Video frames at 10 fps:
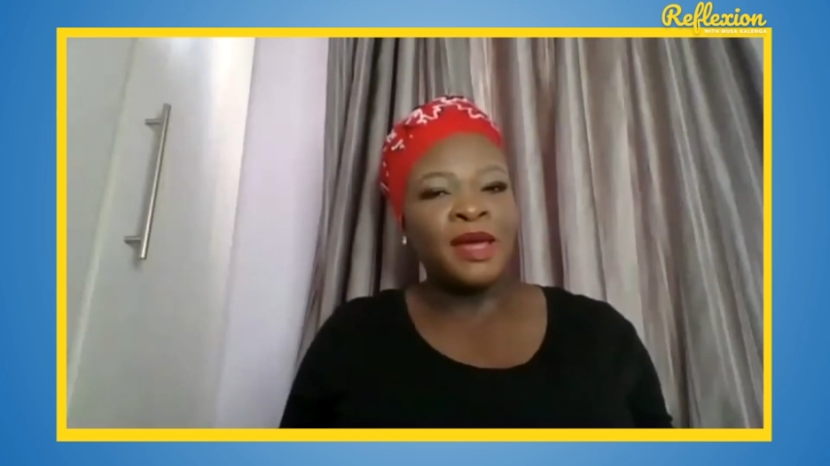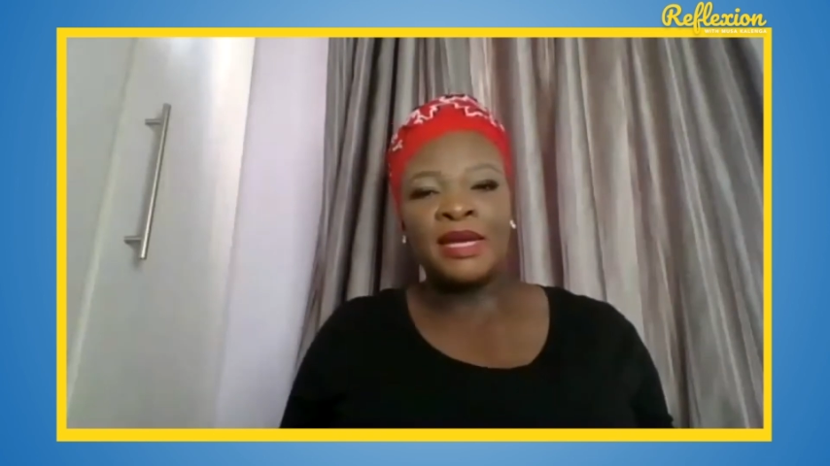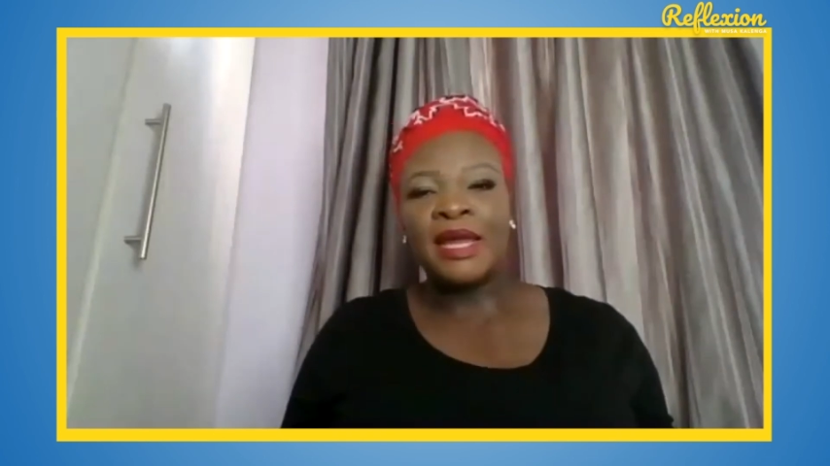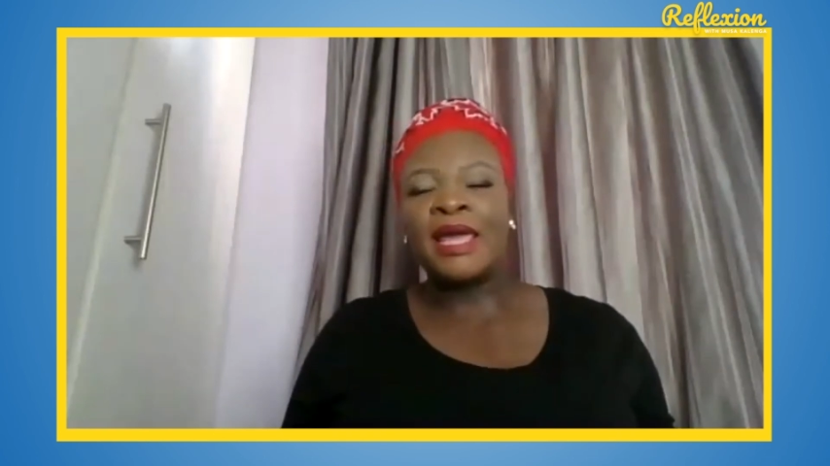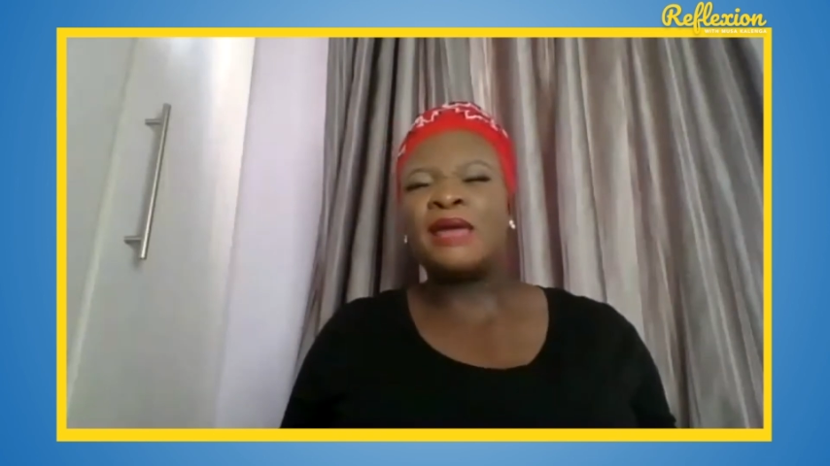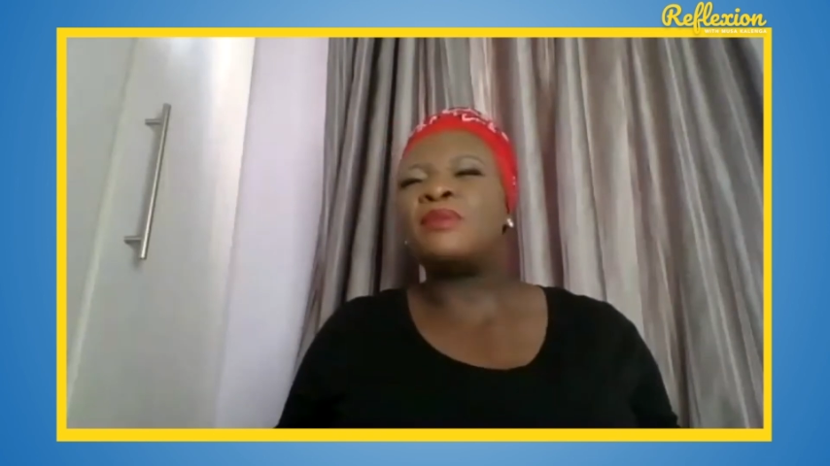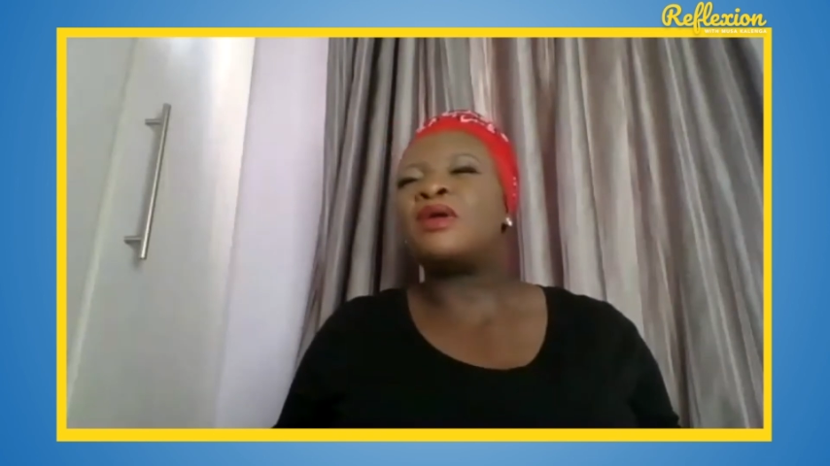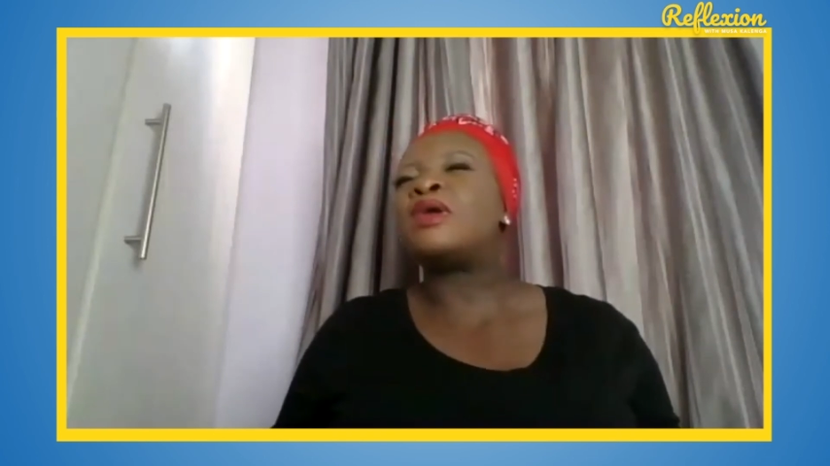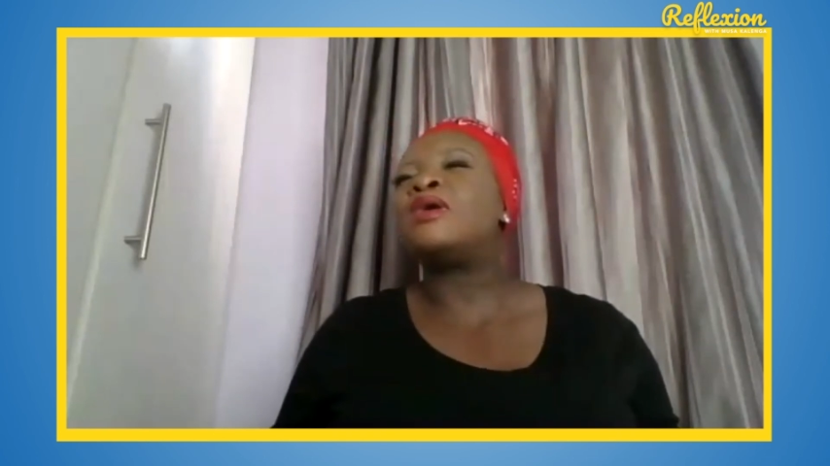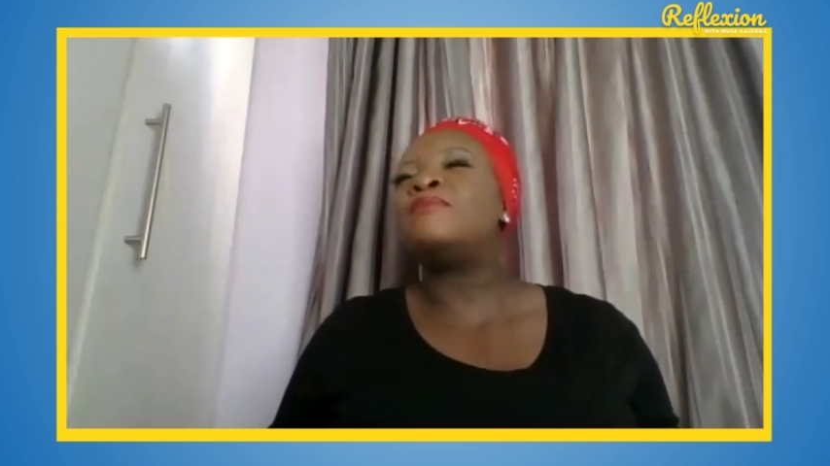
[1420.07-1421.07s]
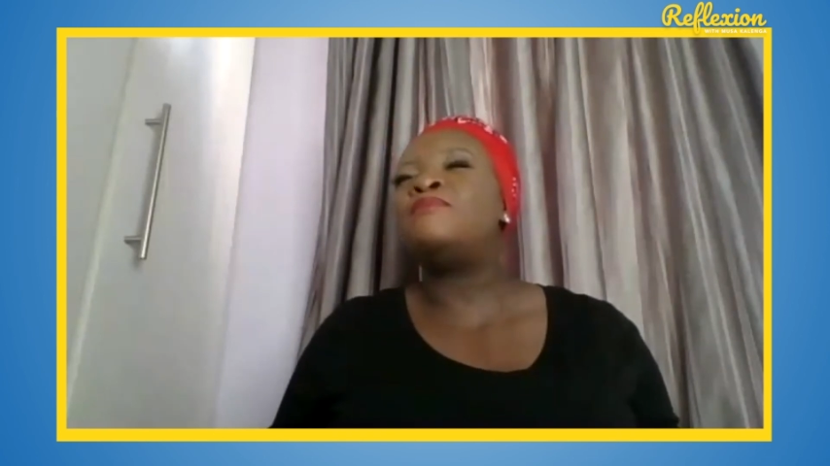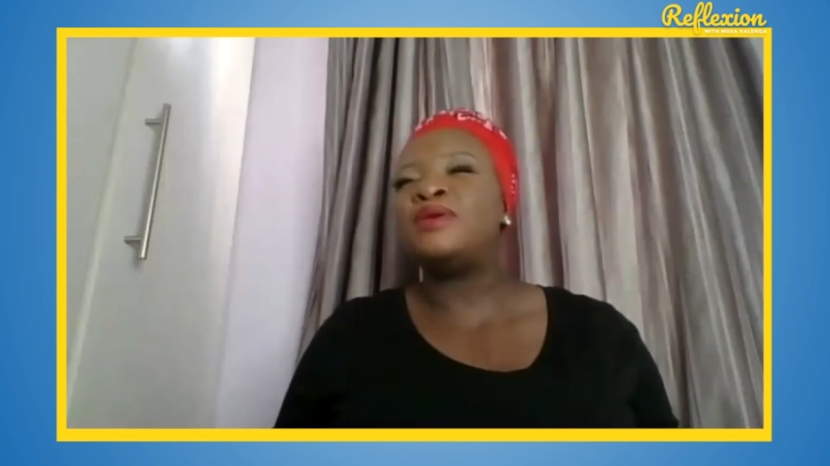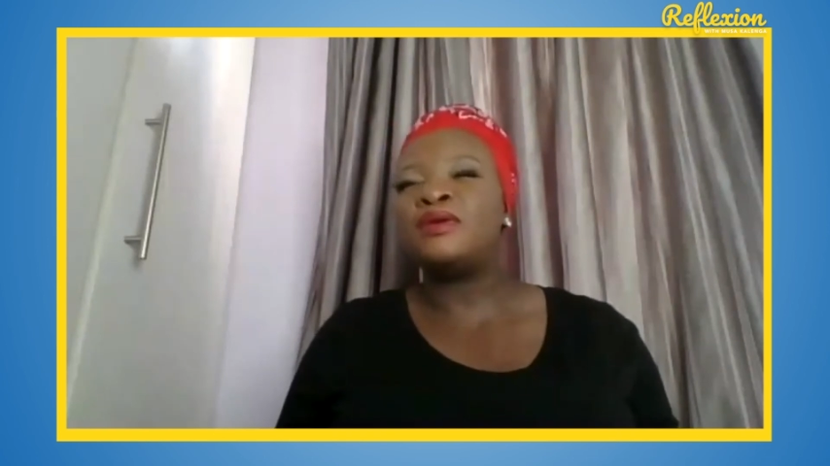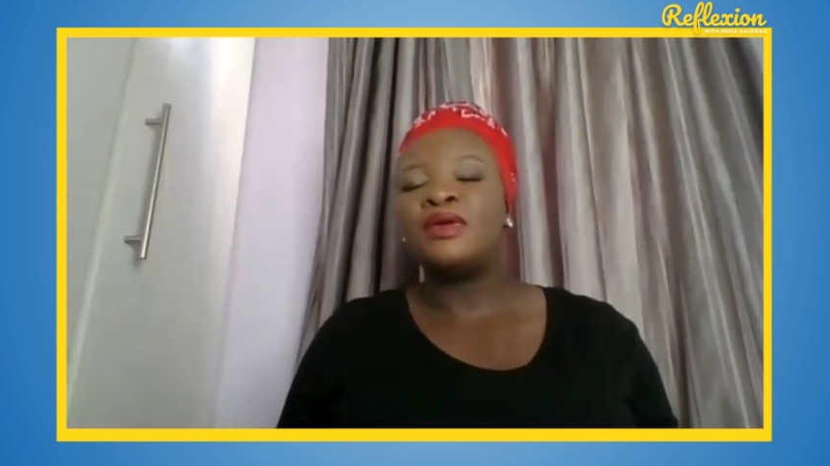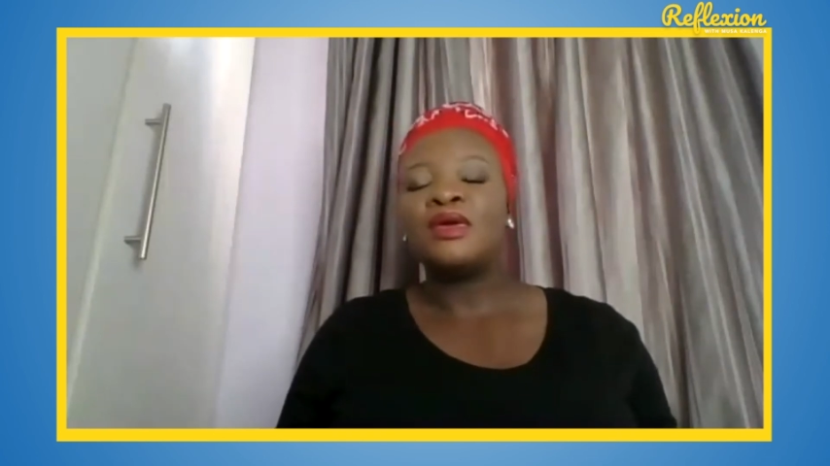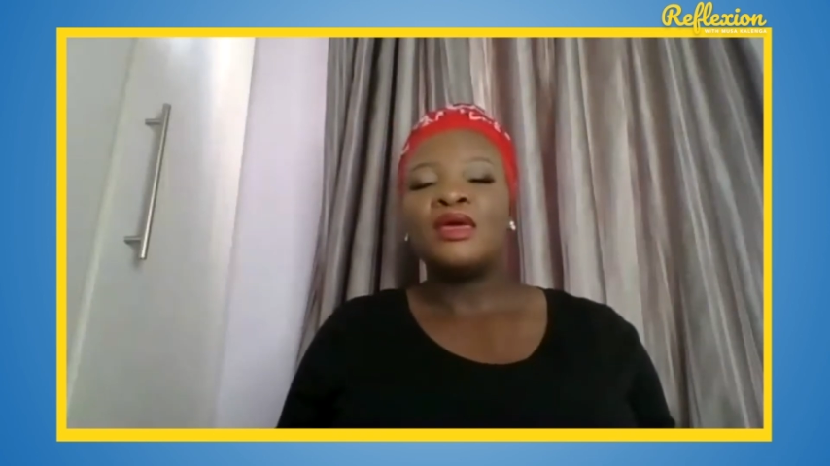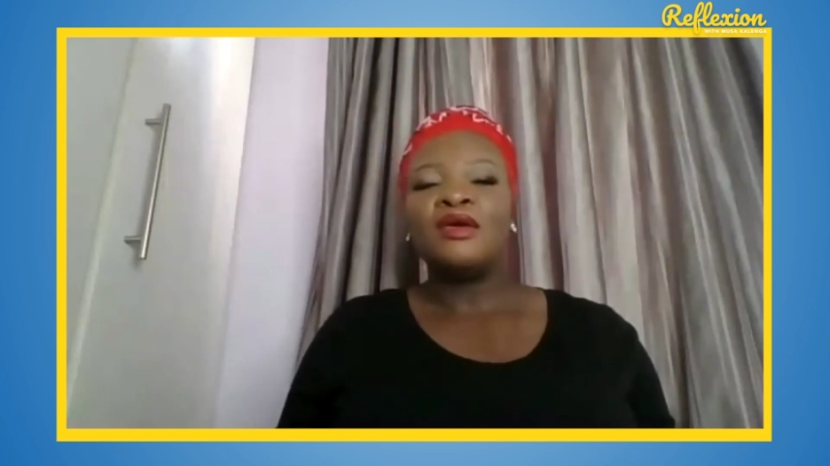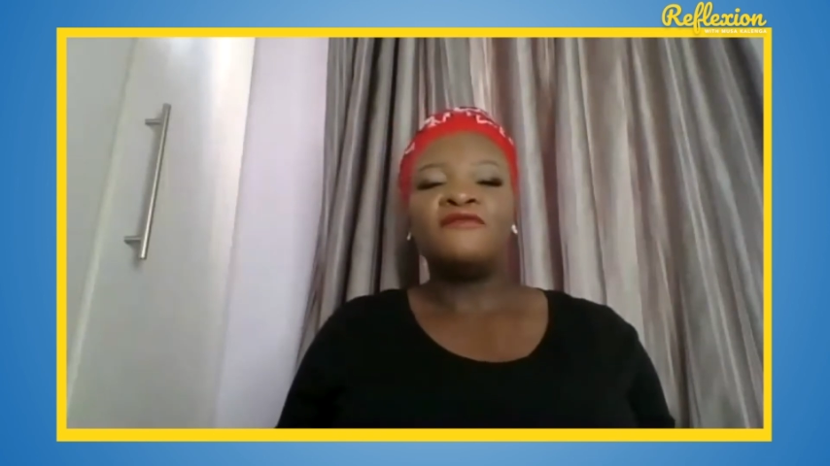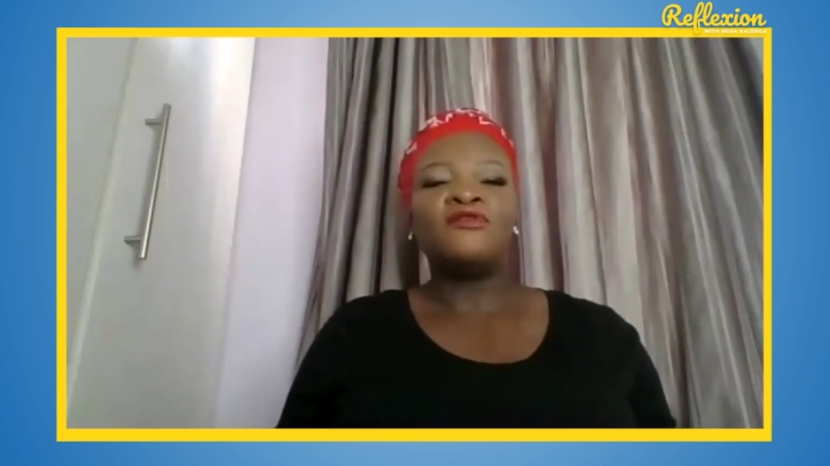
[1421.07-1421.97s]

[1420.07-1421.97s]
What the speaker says: I am happy for